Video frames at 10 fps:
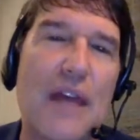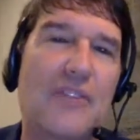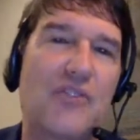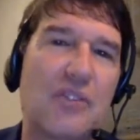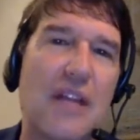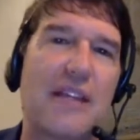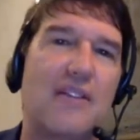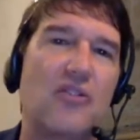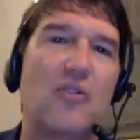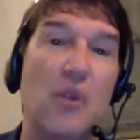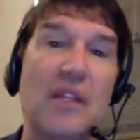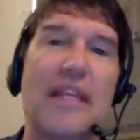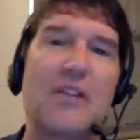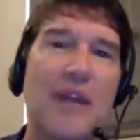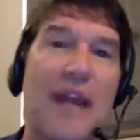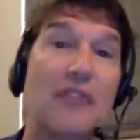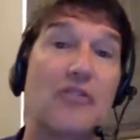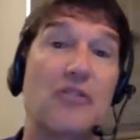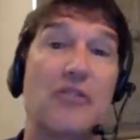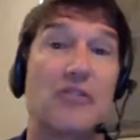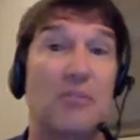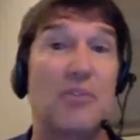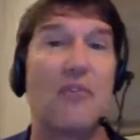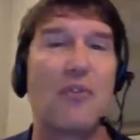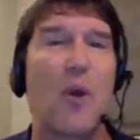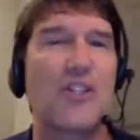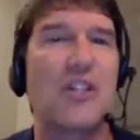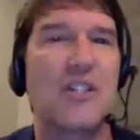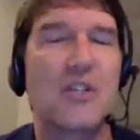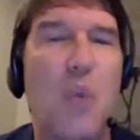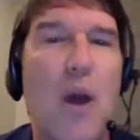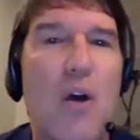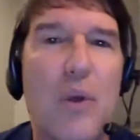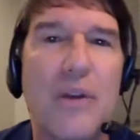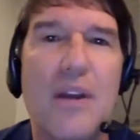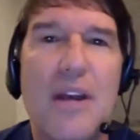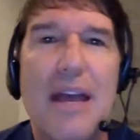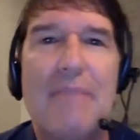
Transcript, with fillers: So that's that can sort of lead to an answer to some tough questions as well.